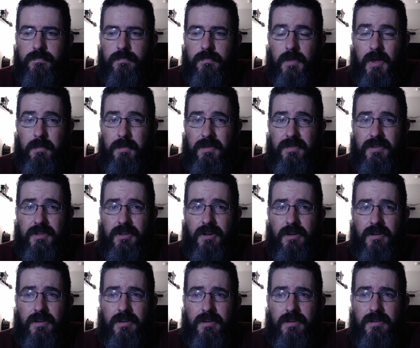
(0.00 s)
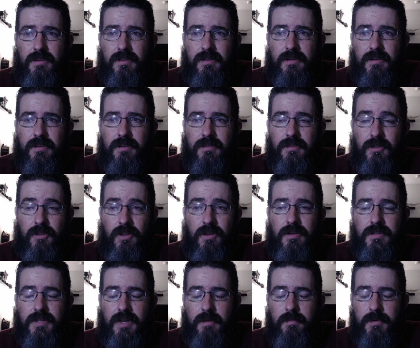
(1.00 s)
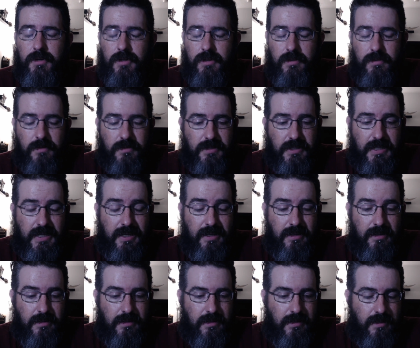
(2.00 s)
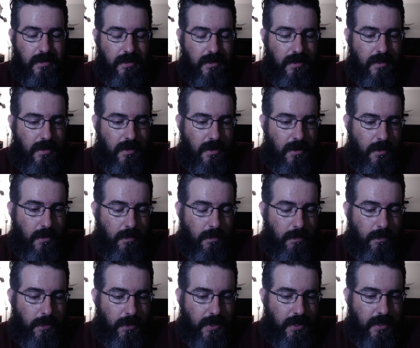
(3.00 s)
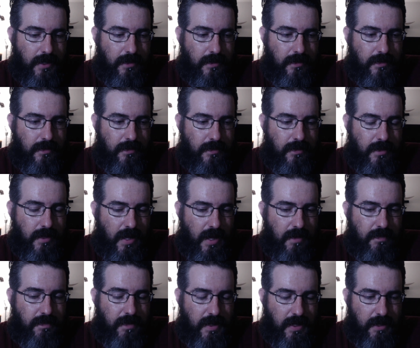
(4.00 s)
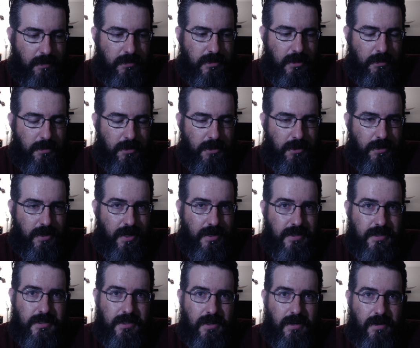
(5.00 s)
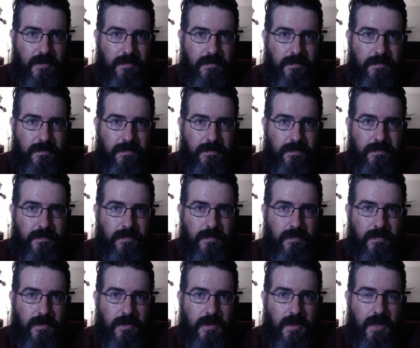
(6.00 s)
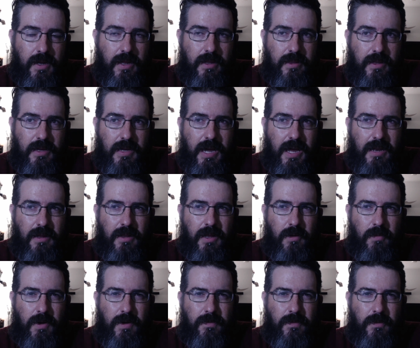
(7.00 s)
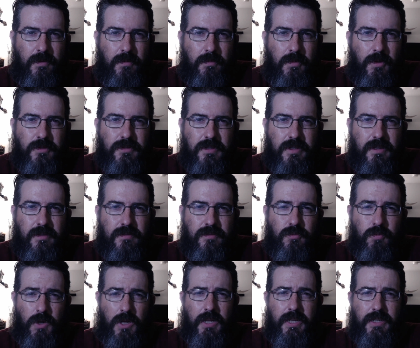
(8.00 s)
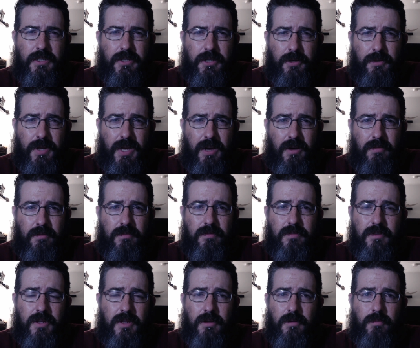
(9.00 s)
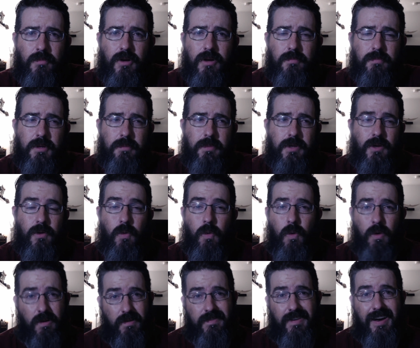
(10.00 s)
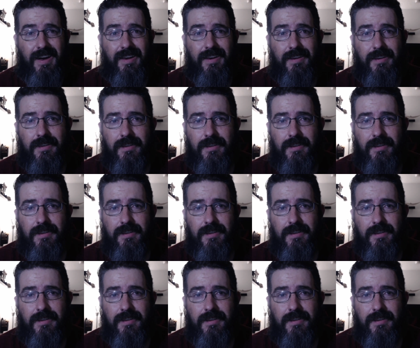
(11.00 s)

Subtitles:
Maybe even younger. It's a long time ago. I was a kid. But I finally was able to go down and see her. And I think I had to wait for most of the swelling to go down. They didn't want me being horrified.